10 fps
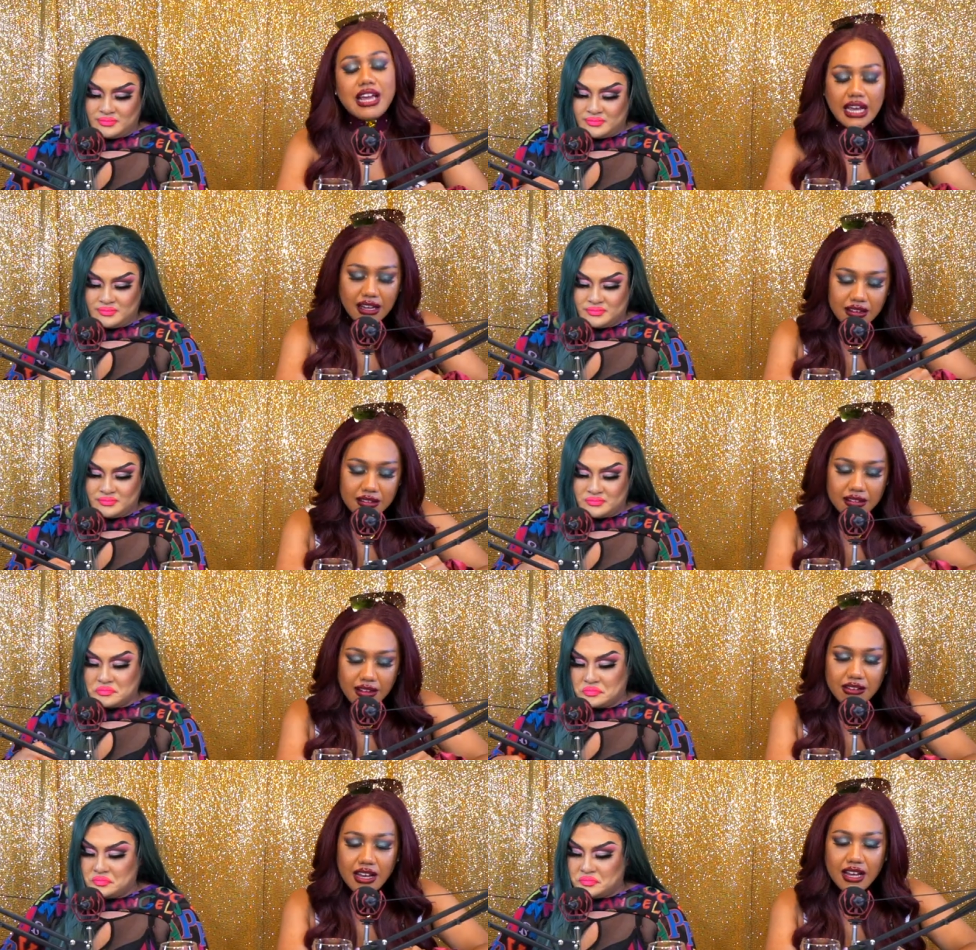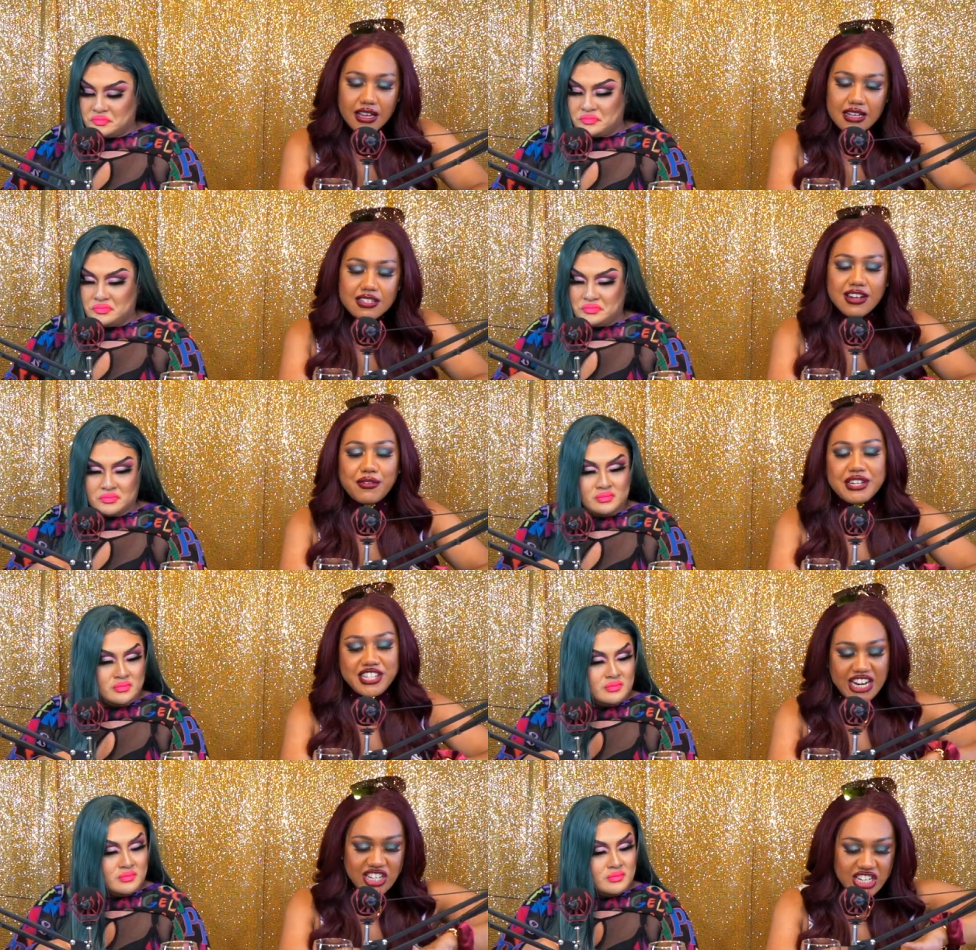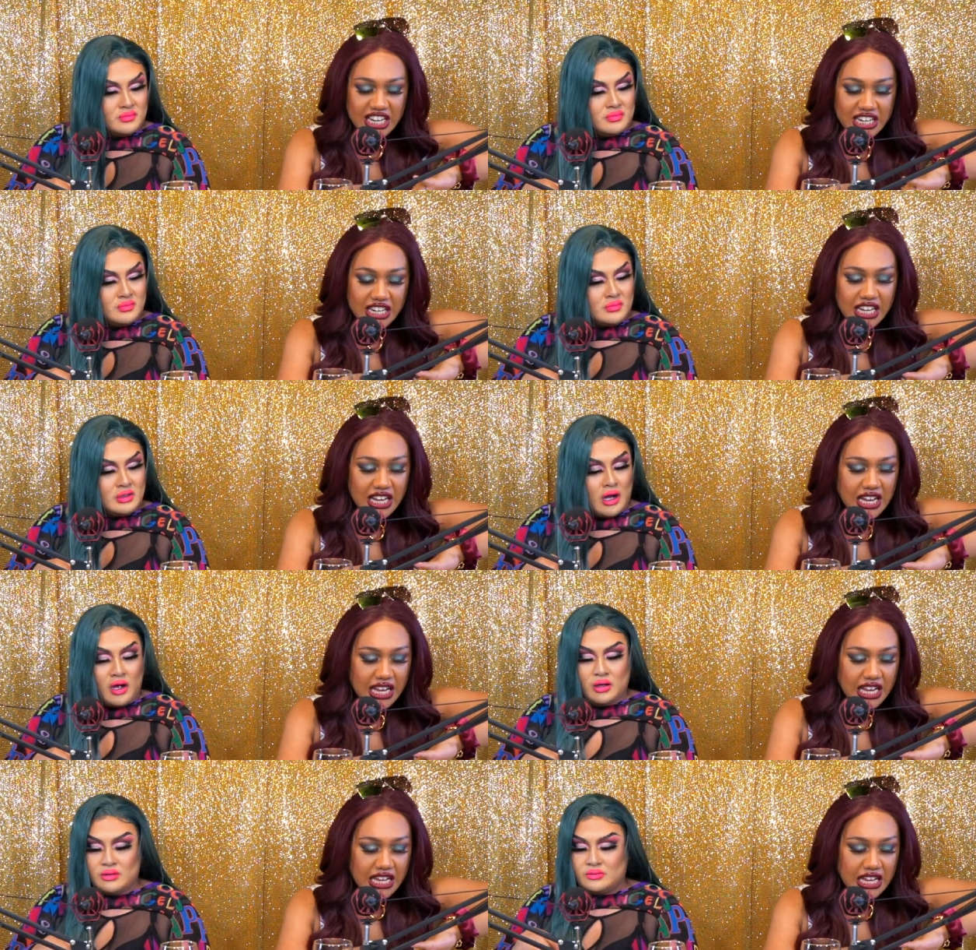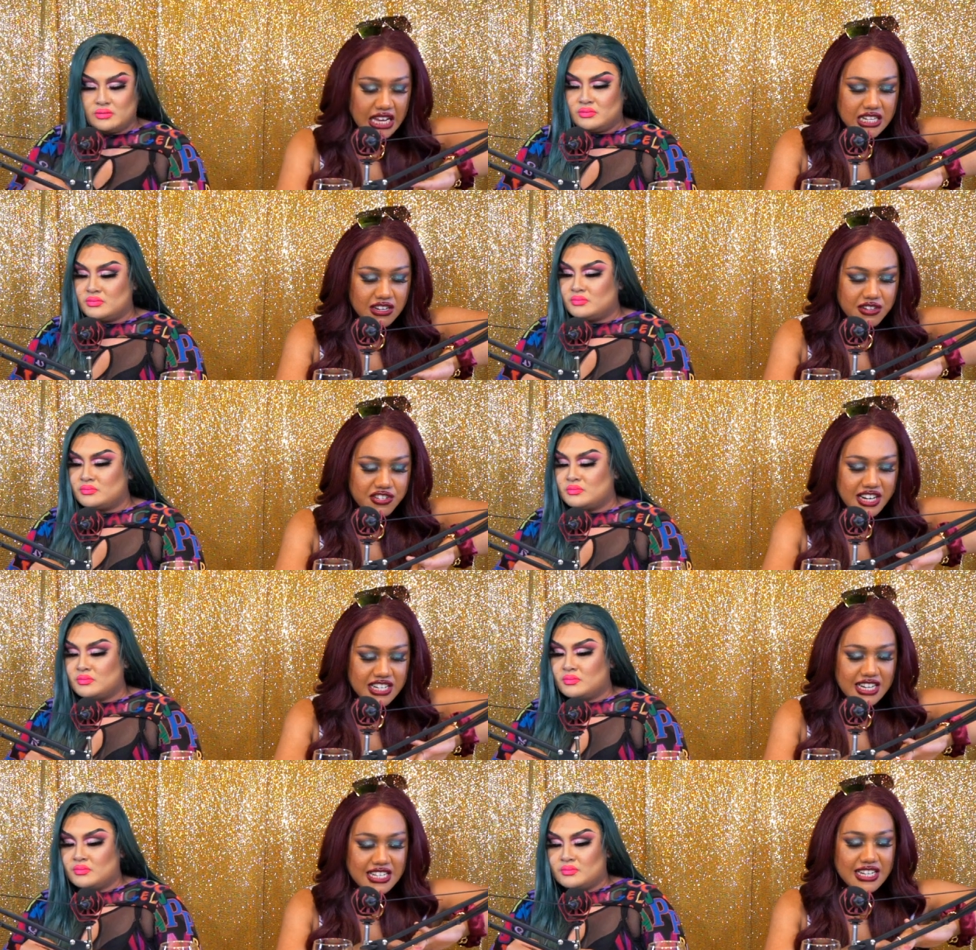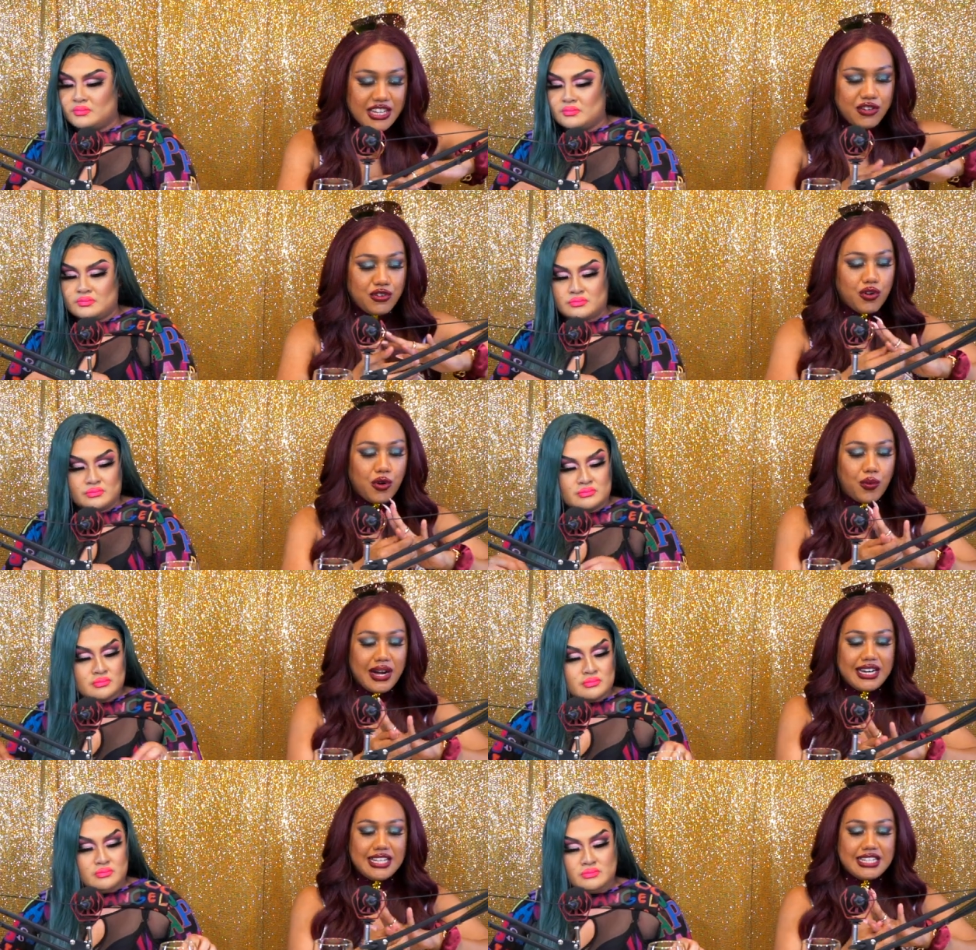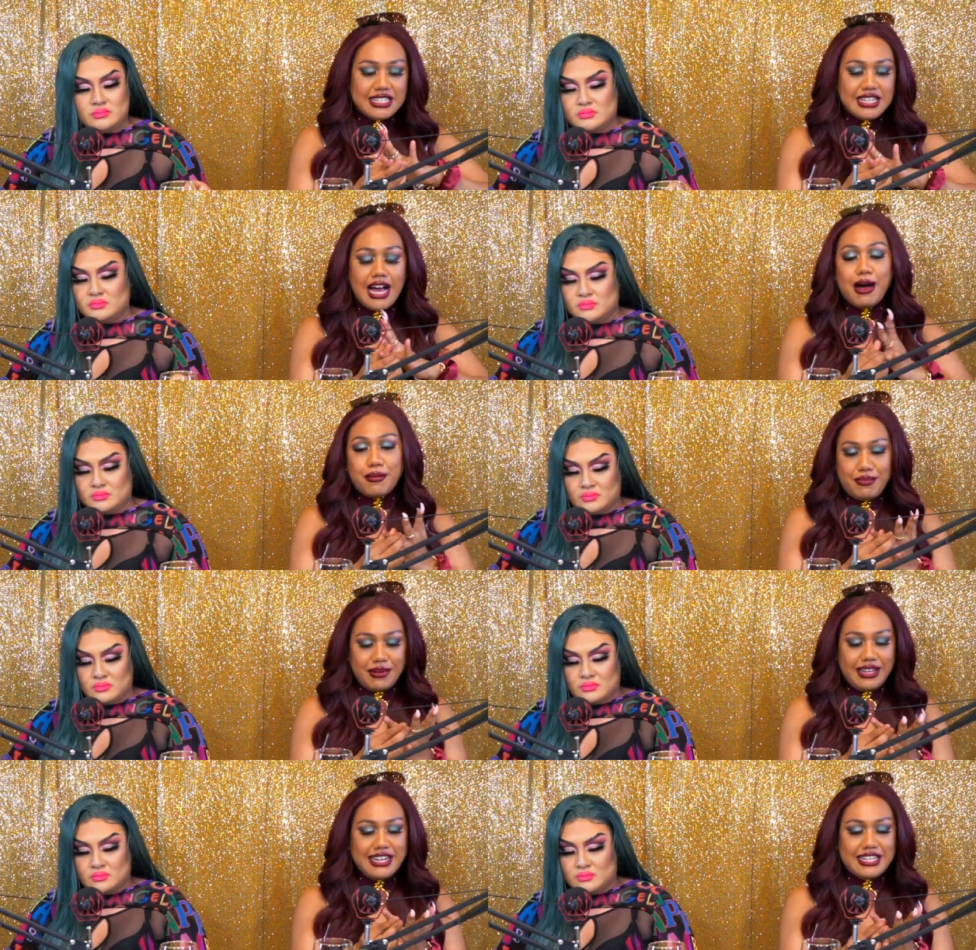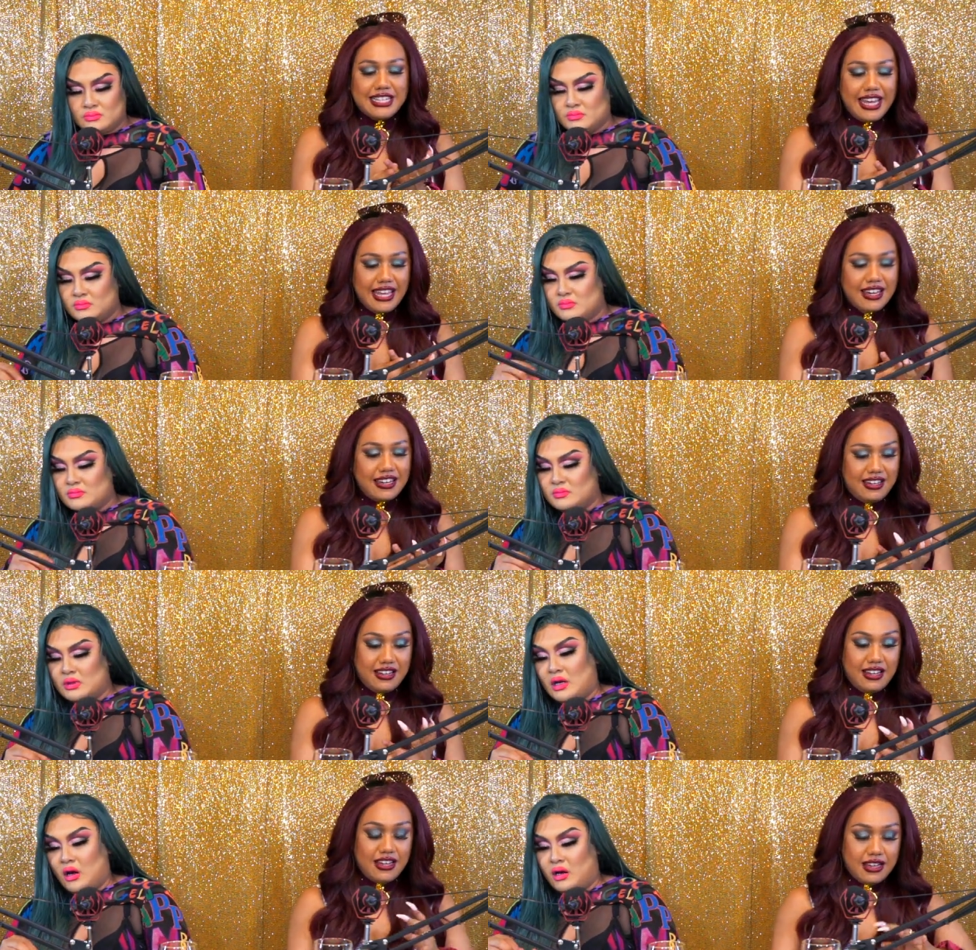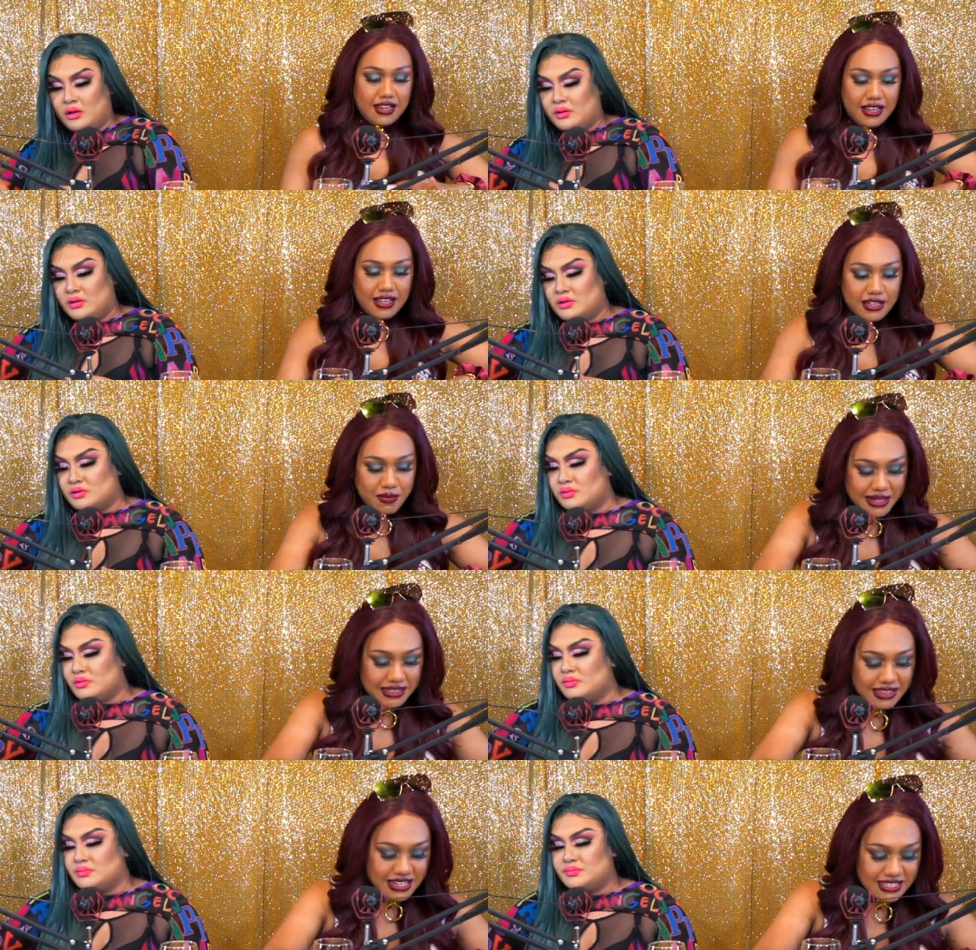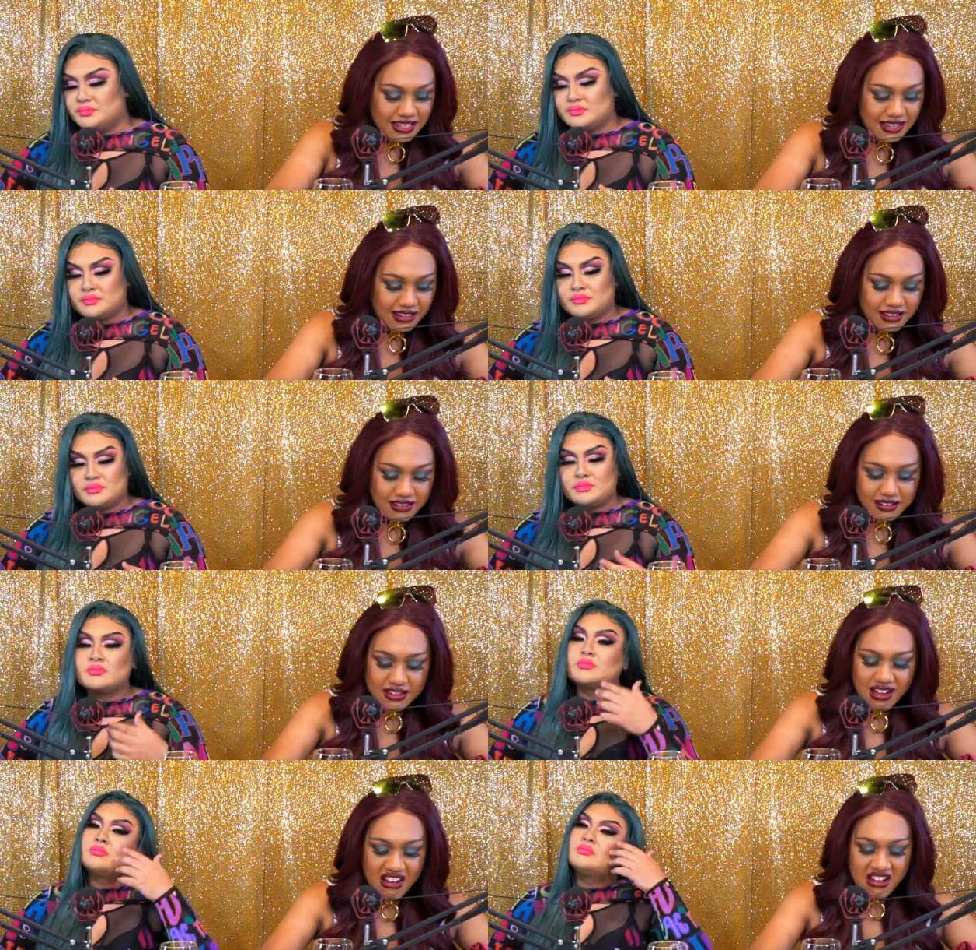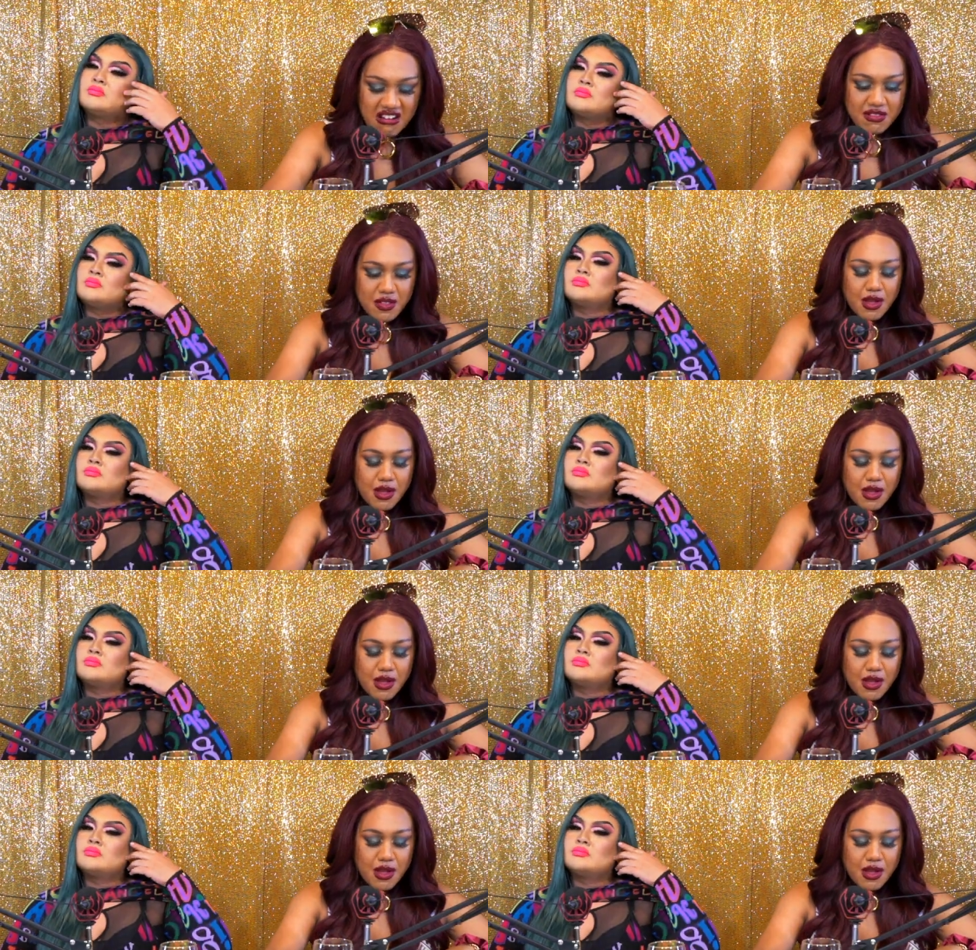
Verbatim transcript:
Speaker 1: okay. Mm-hmm, okay, mm-hmm. it's not a rejection. Yeah. Yeah, it's not a rejection. It's like you know what is up in his head. Yeah. Yeah, to make true. things clear. Yeah.